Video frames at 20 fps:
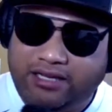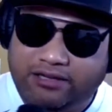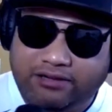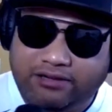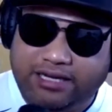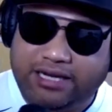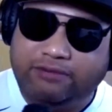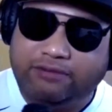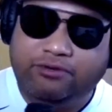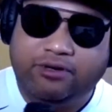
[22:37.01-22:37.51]
You
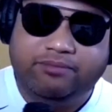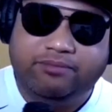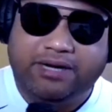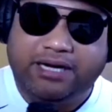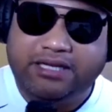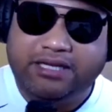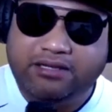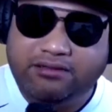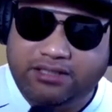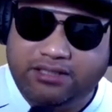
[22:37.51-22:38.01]
ain't got to worry
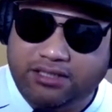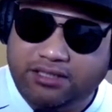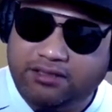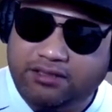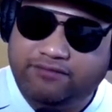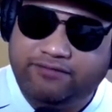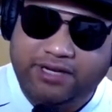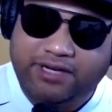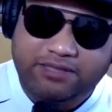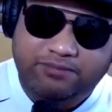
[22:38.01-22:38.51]
about
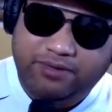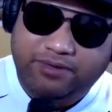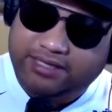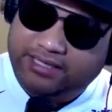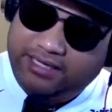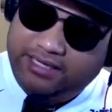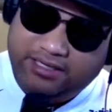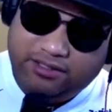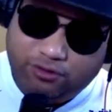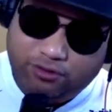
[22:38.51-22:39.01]
YouTube, Facebook,
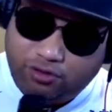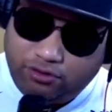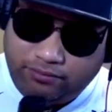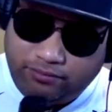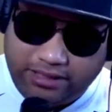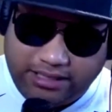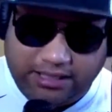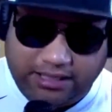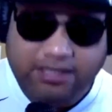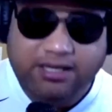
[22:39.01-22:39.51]
and any social
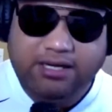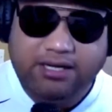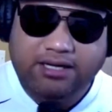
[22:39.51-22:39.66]
media.